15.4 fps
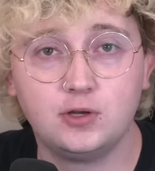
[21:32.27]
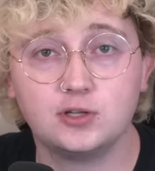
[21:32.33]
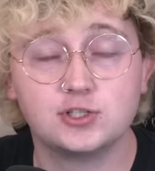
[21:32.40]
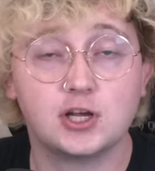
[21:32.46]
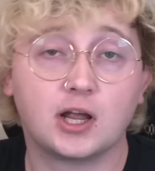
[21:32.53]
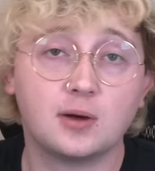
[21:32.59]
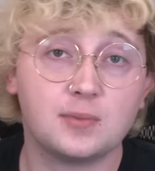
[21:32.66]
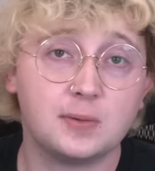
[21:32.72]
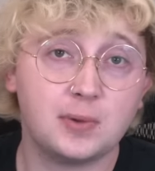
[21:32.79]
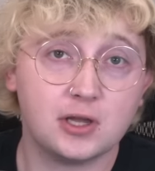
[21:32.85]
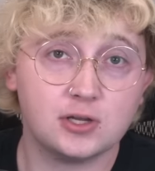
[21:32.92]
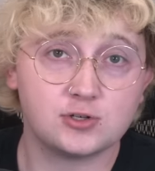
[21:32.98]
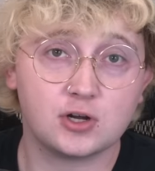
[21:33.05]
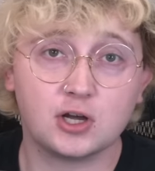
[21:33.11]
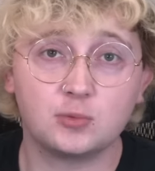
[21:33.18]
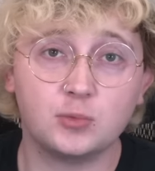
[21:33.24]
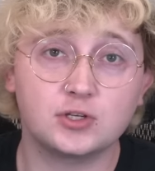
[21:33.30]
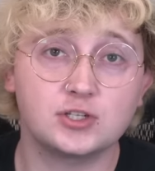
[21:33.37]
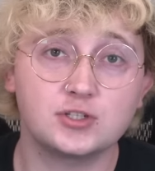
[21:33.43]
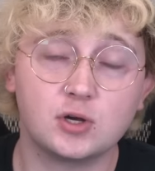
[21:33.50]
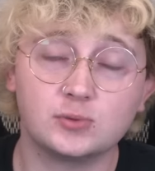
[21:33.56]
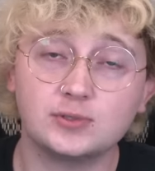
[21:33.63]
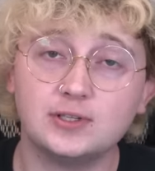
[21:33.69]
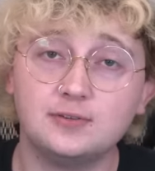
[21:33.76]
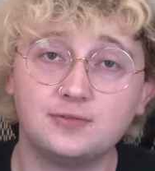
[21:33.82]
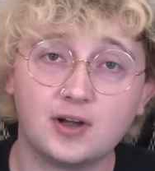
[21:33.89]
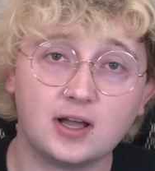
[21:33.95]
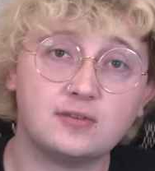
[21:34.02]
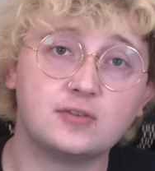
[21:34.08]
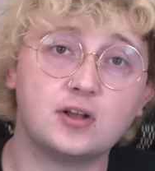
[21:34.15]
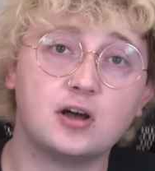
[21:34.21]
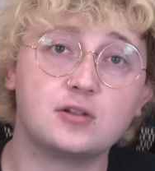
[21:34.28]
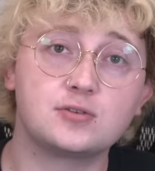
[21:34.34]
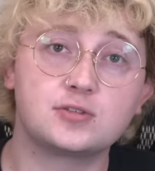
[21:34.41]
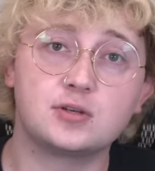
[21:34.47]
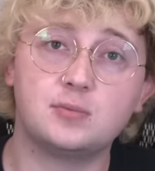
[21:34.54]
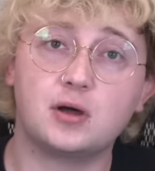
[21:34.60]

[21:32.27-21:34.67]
can check out my Patreon, which is only $5 a